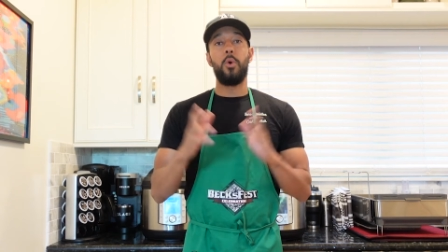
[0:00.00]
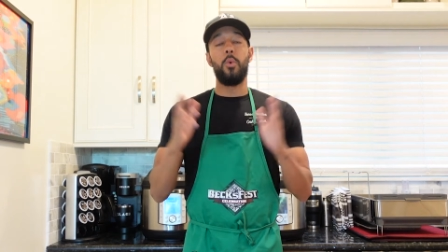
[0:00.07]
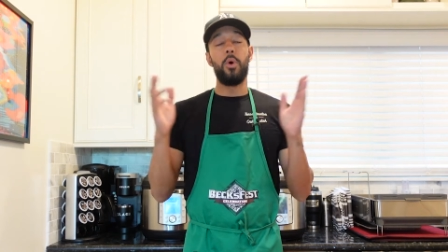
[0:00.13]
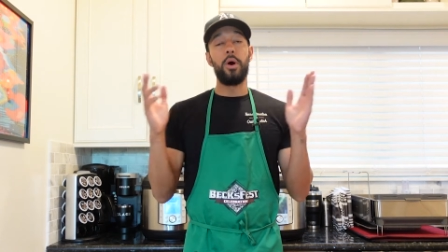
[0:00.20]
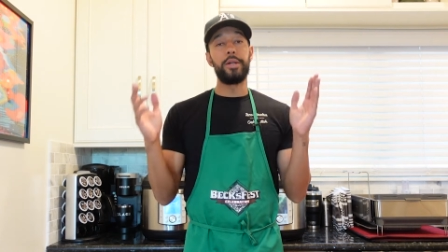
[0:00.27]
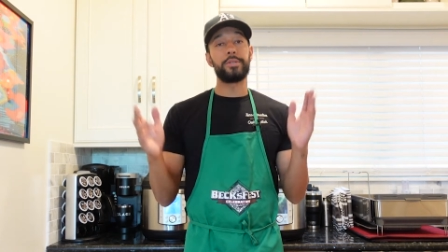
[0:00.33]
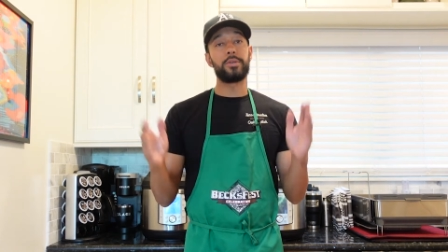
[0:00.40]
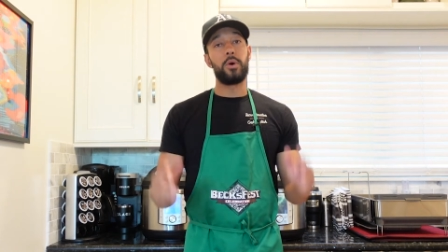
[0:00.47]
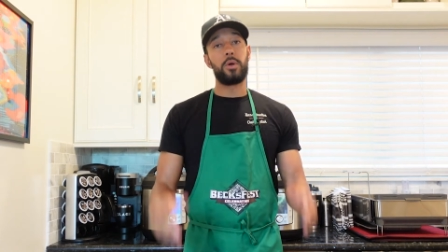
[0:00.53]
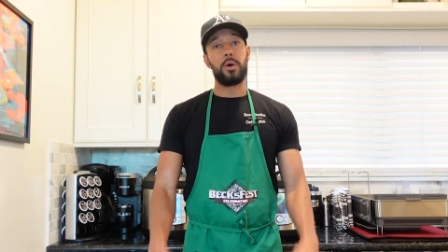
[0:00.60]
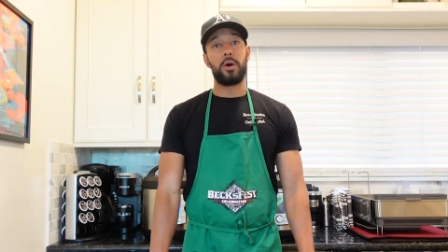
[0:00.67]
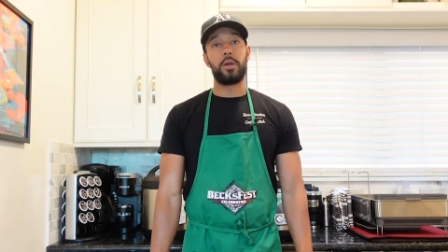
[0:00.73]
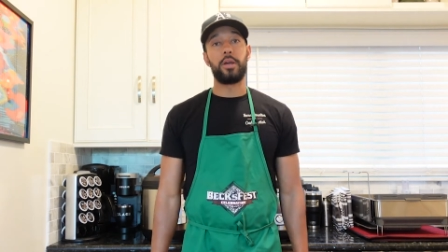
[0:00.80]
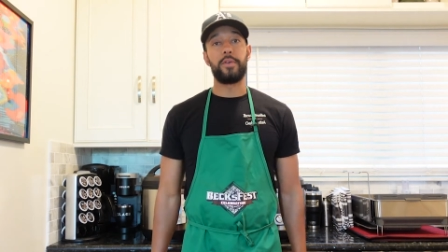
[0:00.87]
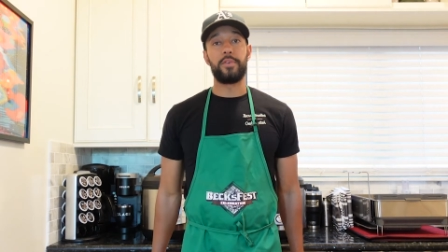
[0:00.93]
What is going
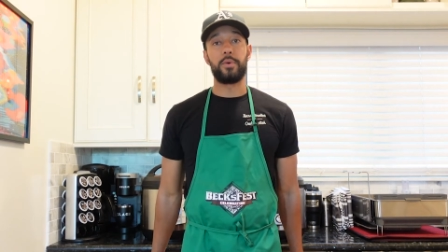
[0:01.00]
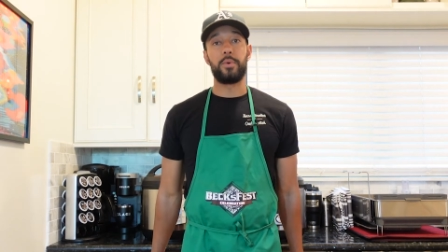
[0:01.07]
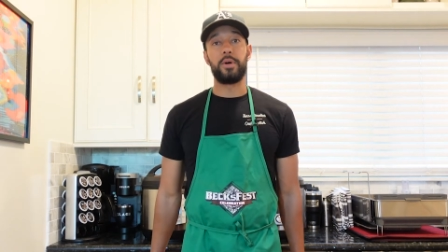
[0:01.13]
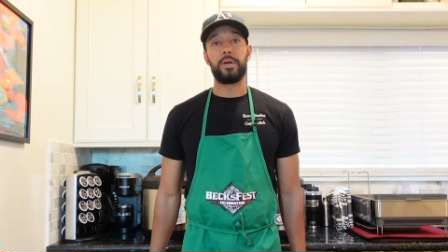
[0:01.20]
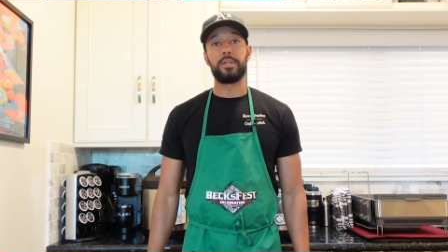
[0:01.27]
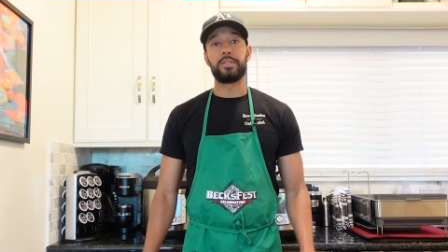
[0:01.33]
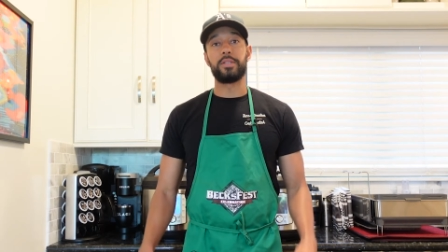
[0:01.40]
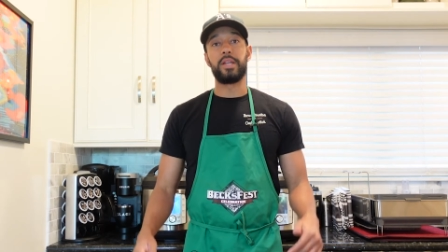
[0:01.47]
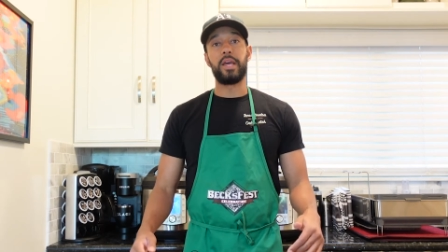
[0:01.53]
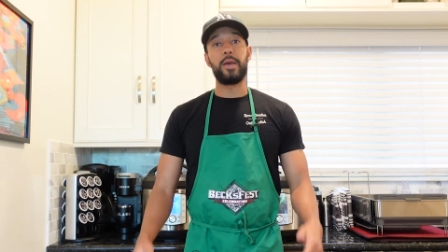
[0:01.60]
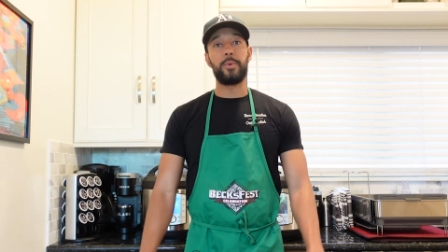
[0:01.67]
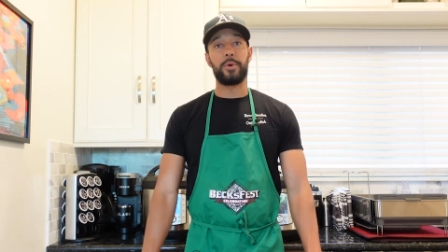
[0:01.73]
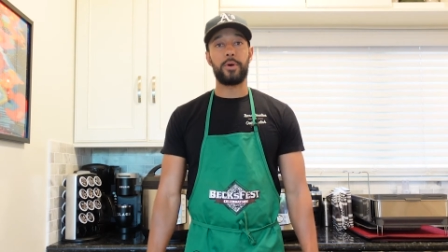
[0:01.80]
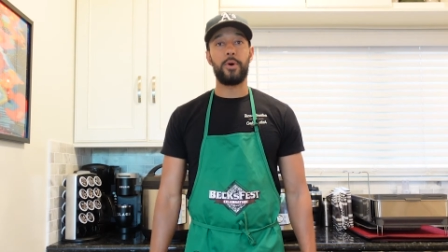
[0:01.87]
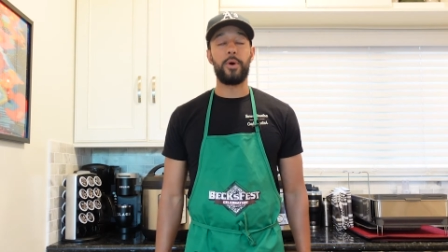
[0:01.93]
on, everyone? Today
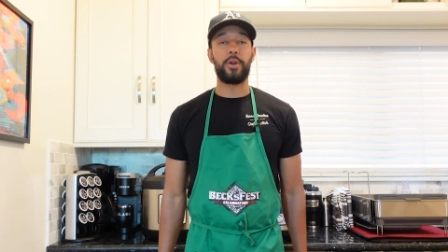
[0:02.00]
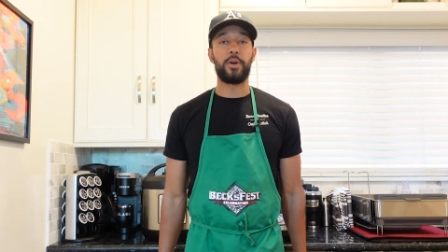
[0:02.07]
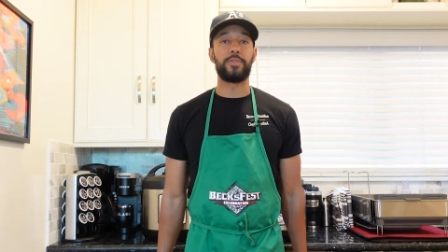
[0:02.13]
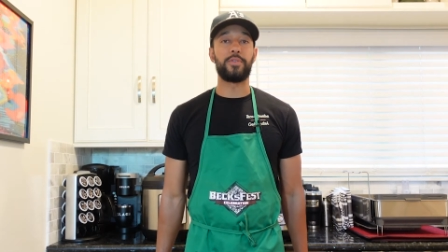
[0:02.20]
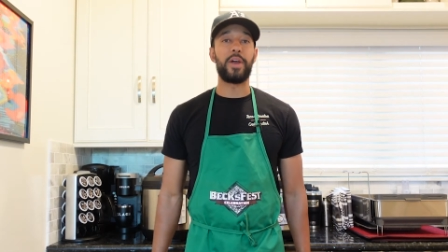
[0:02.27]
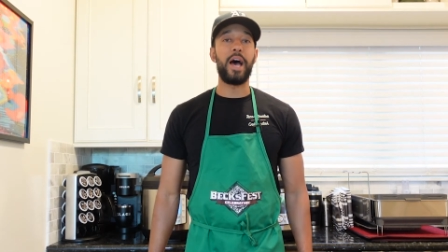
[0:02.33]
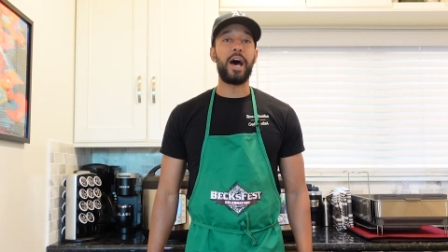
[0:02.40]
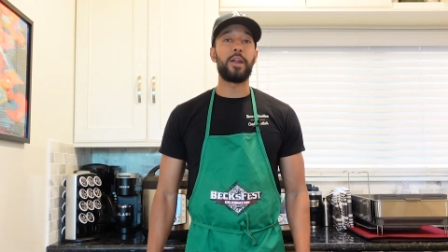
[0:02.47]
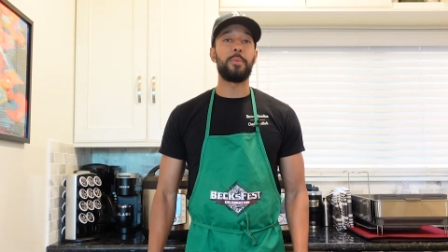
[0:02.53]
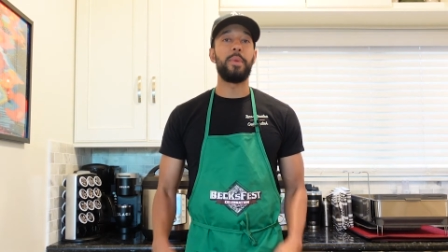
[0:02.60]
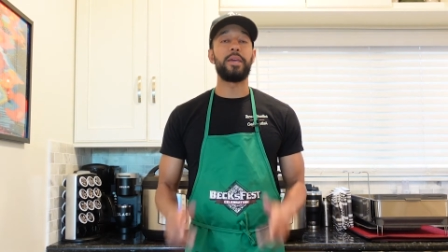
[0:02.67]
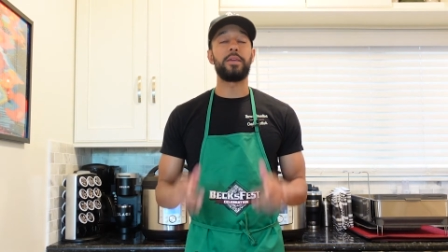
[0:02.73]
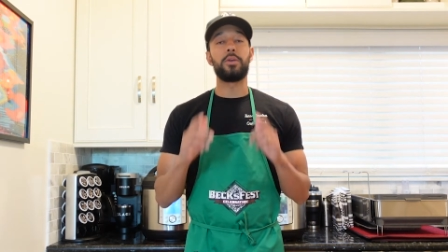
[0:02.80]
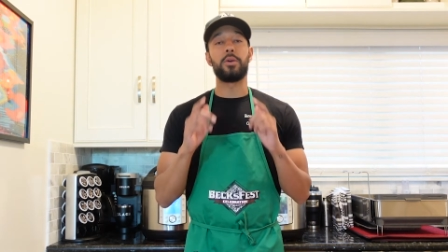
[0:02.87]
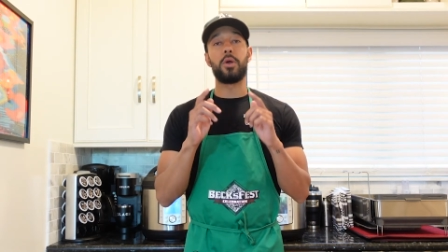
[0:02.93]
we're going over how to
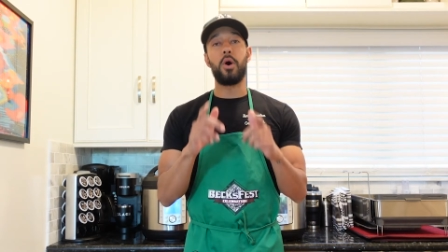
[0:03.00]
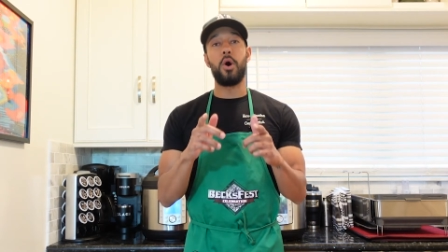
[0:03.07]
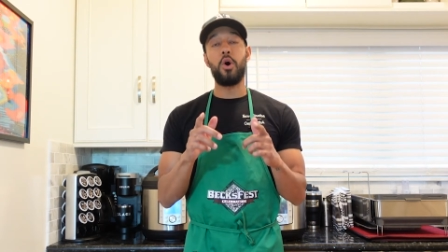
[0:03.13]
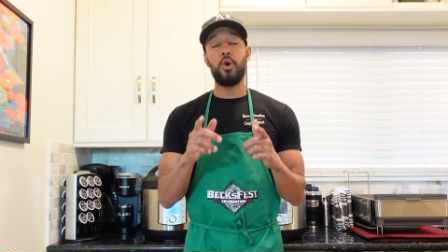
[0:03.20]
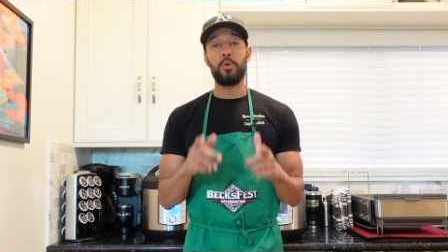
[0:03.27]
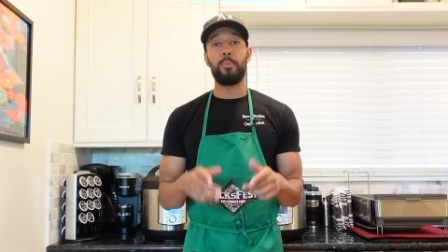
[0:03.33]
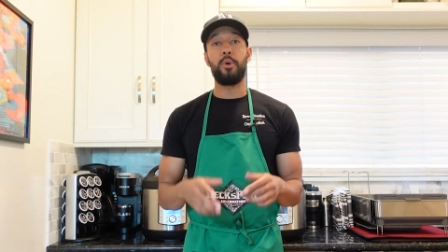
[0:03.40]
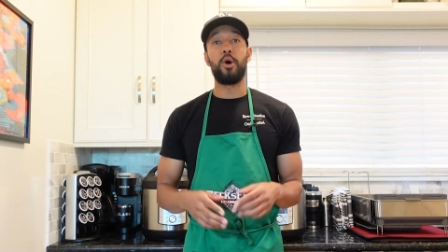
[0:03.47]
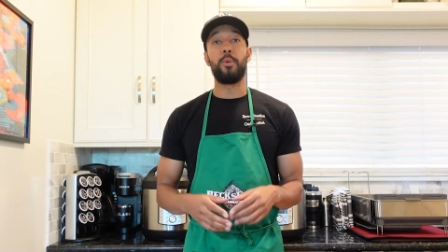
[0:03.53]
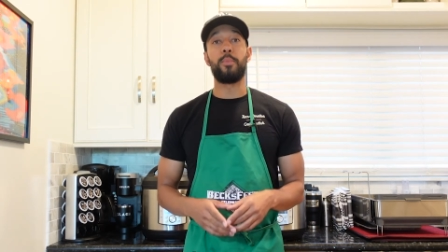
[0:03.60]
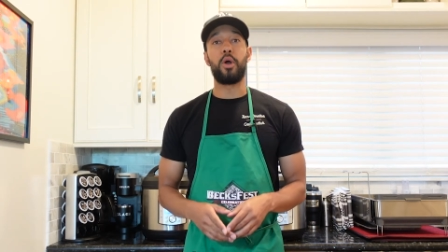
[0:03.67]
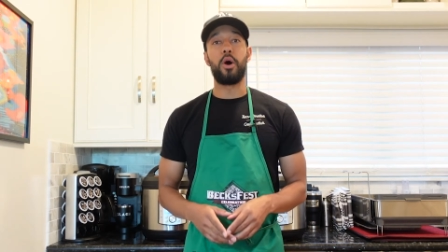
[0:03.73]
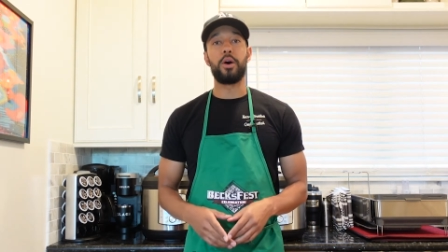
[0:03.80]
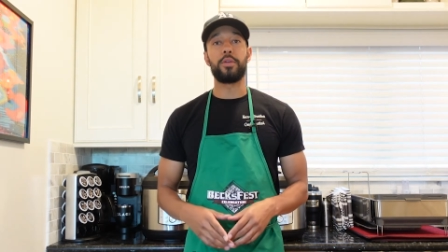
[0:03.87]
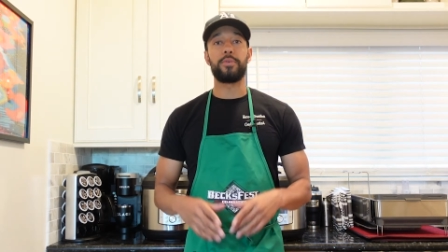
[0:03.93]
make your own bone
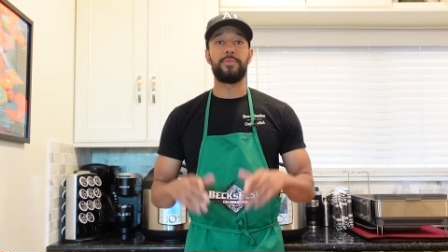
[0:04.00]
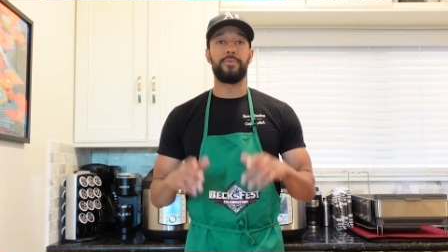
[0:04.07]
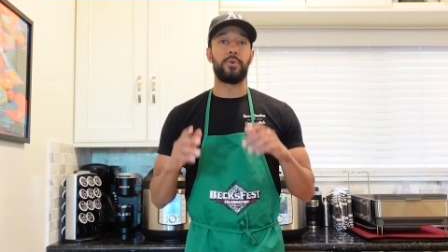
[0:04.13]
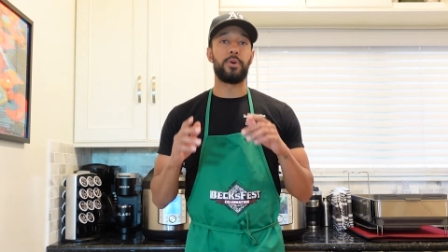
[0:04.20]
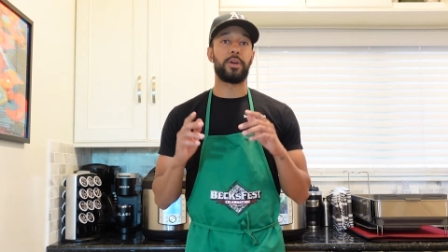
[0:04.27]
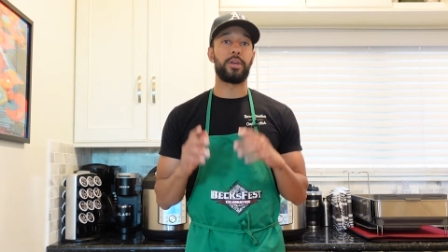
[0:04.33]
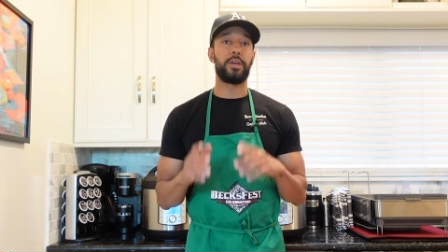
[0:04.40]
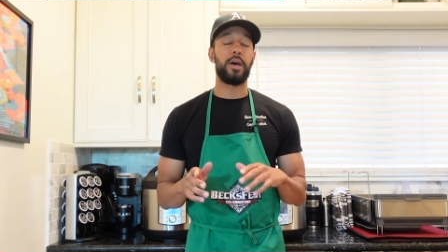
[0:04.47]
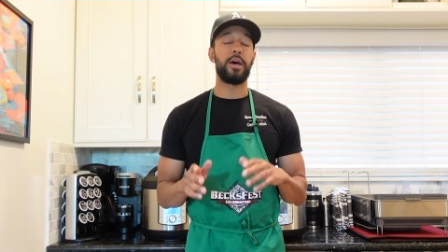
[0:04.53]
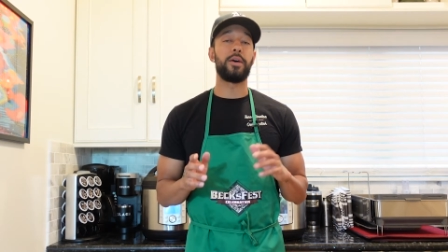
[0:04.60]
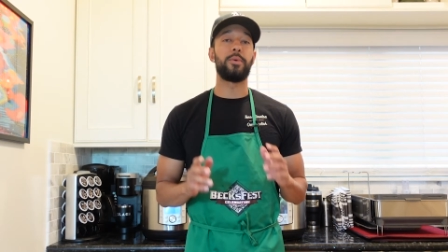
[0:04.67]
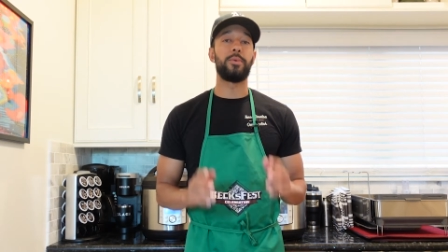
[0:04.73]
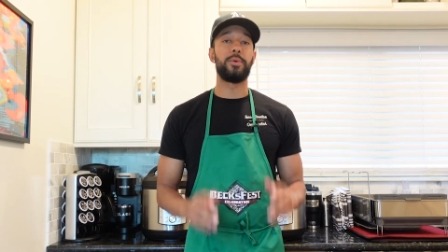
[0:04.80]
broth for a gut